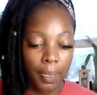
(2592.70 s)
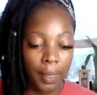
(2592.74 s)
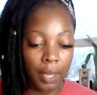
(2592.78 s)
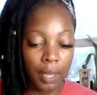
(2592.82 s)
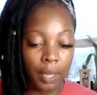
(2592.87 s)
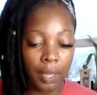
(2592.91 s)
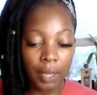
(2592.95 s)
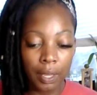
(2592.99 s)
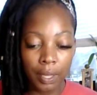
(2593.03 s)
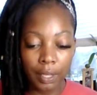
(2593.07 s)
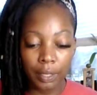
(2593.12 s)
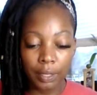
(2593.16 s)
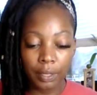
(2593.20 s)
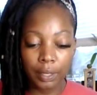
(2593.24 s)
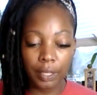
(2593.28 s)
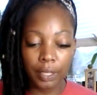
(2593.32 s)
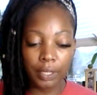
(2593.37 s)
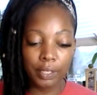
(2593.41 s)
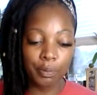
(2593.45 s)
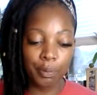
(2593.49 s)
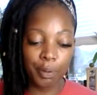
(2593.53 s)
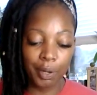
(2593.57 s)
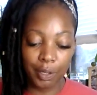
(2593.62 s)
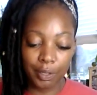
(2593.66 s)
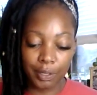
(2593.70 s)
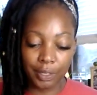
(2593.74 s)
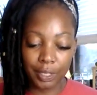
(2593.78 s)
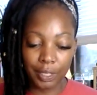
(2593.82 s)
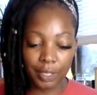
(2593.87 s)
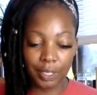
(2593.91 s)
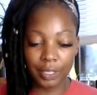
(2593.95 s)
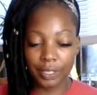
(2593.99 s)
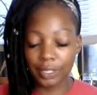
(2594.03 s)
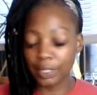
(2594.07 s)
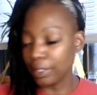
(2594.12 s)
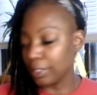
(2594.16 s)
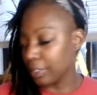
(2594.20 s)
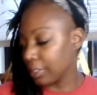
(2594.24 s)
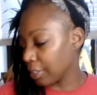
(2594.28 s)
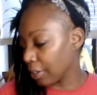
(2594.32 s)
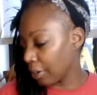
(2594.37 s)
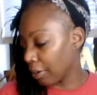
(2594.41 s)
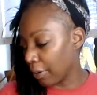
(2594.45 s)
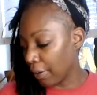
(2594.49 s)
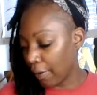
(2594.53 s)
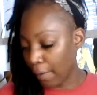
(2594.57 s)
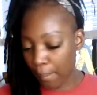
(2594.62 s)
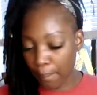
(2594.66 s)
this person is
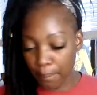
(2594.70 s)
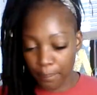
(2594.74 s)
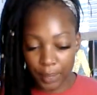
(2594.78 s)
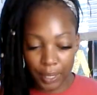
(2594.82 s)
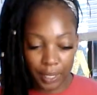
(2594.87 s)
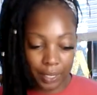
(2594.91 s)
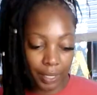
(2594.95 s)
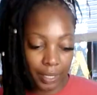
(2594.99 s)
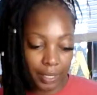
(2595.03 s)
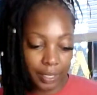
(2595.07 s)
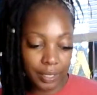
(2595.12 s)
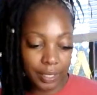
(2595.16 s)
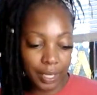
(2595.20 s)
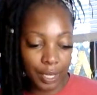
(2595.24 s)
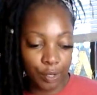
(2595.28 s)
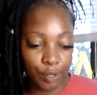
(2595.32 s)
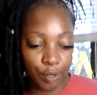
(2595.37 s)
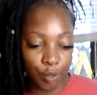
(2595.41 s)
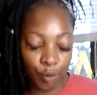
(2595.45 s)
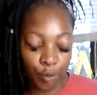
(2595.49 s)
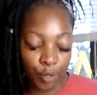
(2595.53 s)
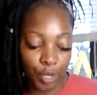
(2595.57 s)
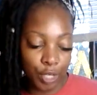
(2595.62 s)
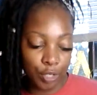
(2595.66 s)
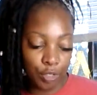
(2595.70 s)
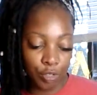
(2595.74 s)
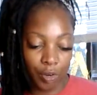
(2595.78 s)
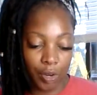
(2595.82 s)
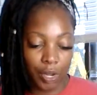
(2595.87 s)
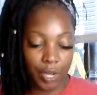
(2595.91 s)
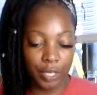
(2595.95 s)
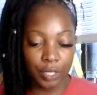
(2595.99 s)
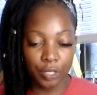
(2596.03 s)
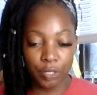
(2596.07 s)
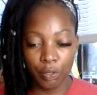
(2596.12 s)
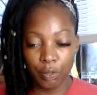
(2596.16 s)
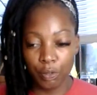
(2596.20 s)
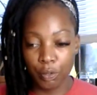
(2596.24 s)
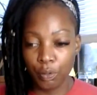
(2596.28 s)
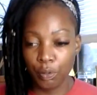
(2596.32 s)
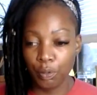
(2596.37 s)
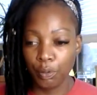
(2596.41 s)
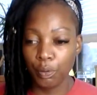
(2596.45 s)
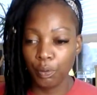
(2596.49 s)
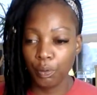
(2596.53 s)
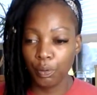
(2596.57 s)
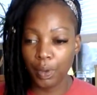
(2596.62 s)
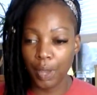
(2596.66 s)
concerned because they know they're trying
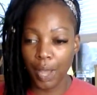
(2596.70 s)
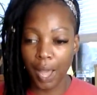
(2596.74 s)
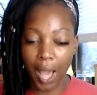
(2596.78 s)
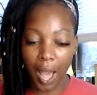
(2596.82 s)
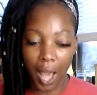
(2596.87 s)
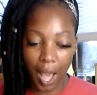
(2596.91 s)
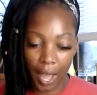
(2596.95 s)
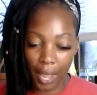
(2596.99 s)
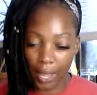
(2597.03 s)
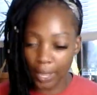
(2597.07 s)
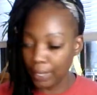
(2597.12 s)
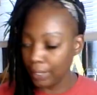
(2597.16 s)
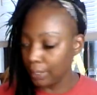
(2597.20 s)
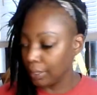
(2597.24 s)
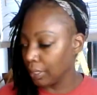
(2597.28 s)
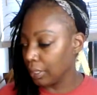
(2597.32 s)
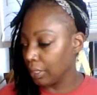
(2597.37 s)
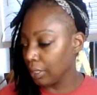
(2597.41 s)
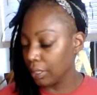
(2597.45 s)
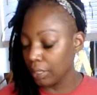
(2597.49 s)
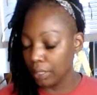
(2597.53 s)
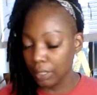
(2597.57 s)
to hide.